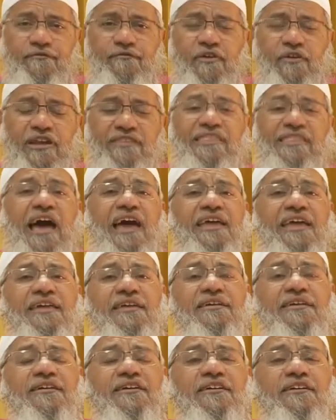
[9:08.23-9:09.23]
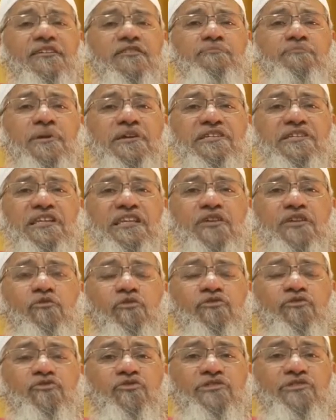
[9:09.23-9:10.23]
for a da'i, especially who
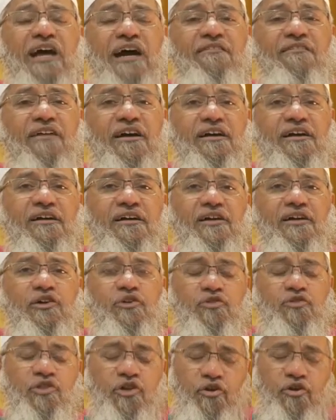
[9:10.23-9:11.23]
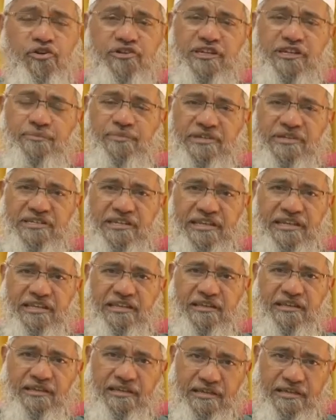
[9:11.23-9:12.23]
wants to dawah to the Christian
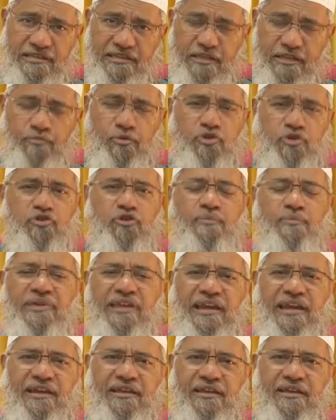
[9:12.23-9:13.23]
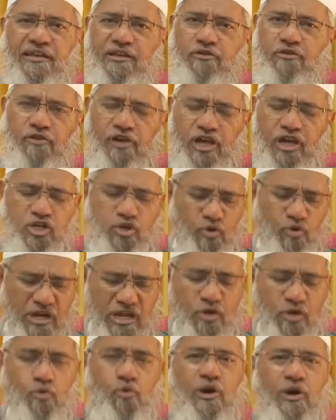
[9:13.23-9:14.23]
missionary, this book should be read. You can
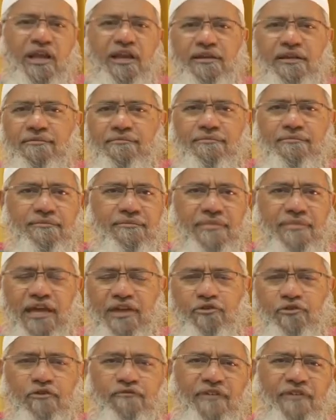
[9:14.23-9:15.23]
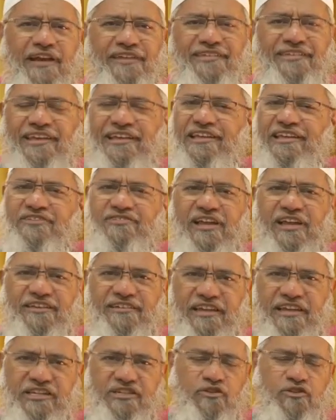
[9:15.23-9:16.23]
surely Google and you'll find the English
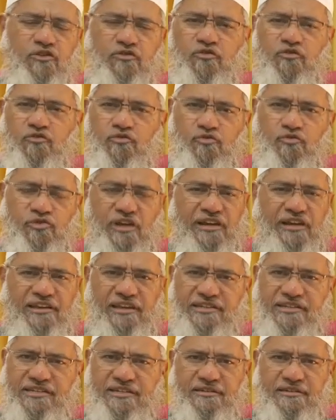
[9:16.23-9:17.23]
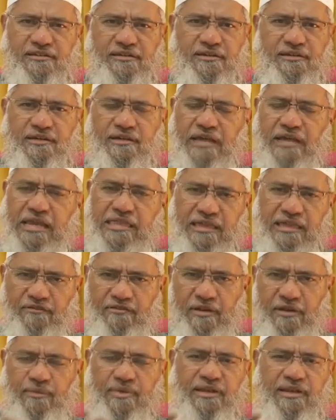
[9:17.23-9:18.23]
translation or the Urdu translation. It's
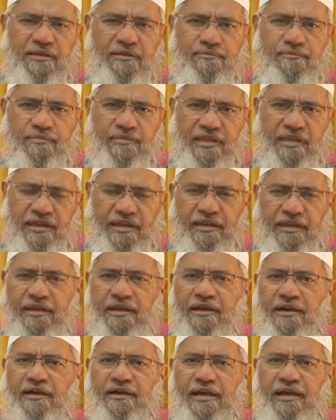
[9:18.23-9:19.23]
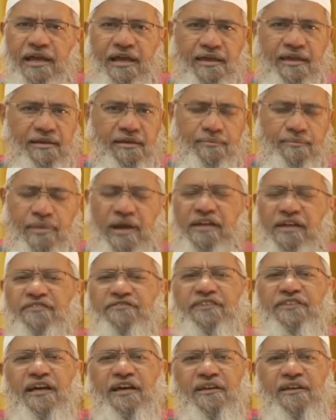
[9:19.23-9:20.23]
available in India and
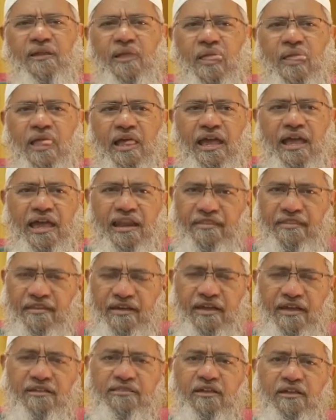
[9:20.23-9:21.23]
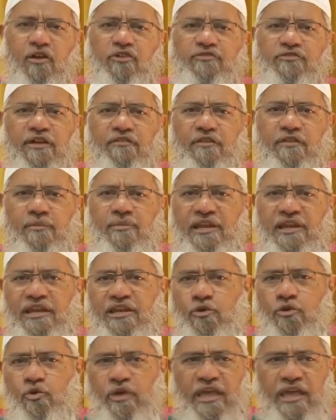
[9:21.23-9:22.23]
Pakistan and other. It's also available in
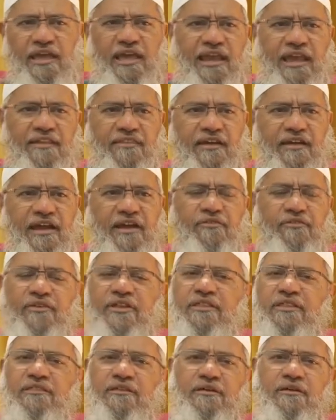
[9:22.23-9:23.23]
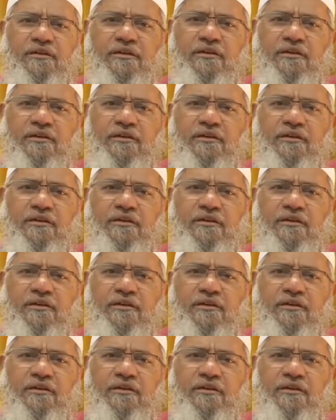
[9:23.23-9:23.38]
UK and other countries.